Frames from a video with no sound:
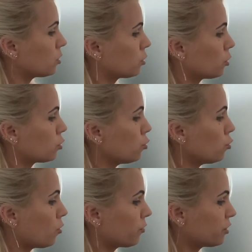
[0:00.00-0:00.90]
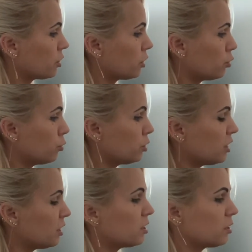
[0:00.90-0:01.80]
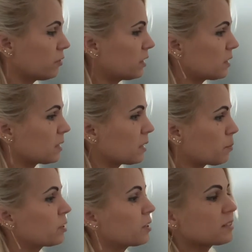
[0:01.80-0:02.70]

So two TT written separately,